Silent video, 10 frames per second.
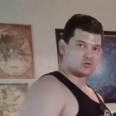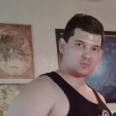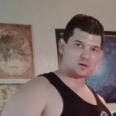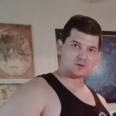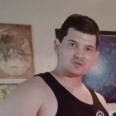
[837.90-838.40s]

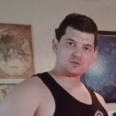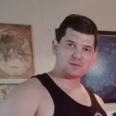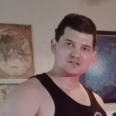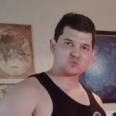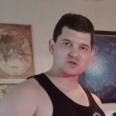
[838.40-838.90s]
Remember, the
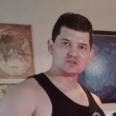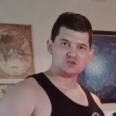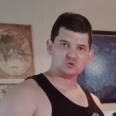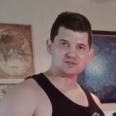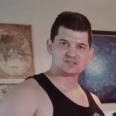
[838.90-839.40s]
best way to
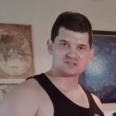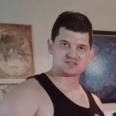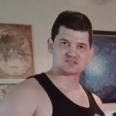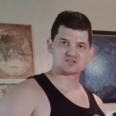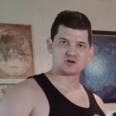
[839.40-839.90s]
do this is
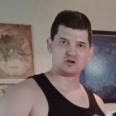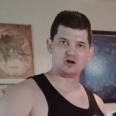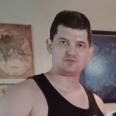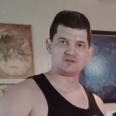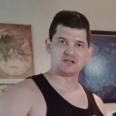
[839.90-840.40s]
to start
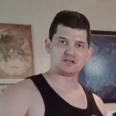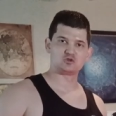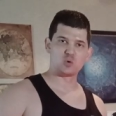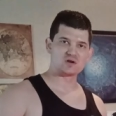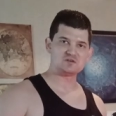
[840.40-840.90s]
off at like
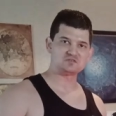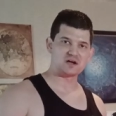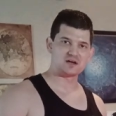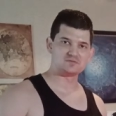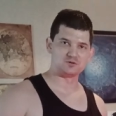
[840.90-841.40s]

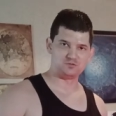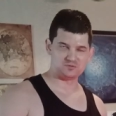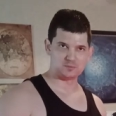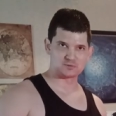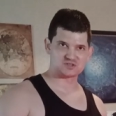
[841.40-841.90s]
25 to
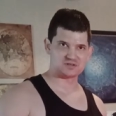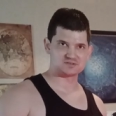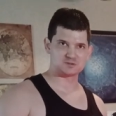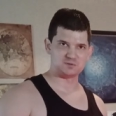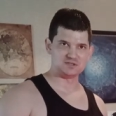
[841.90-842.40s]
50%
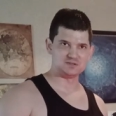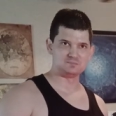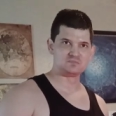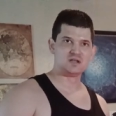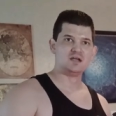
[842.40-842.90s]

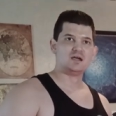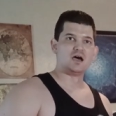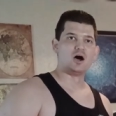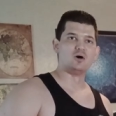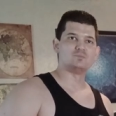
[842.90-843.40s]
speed.
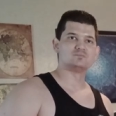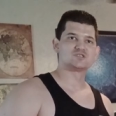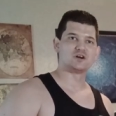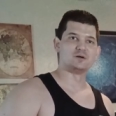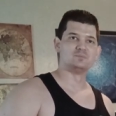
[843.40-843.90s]
Oh,
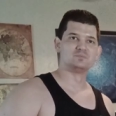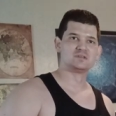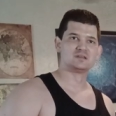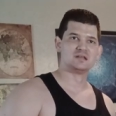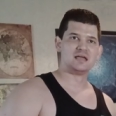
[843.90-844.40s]
sorry.
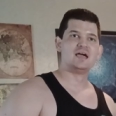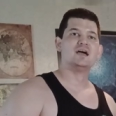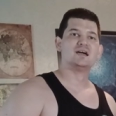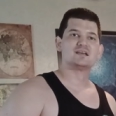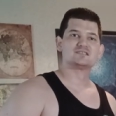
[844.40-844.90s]

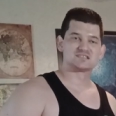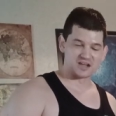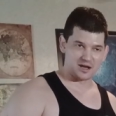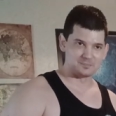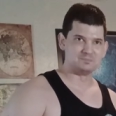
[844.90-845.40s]

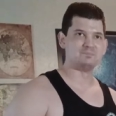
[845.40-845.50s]
Stop.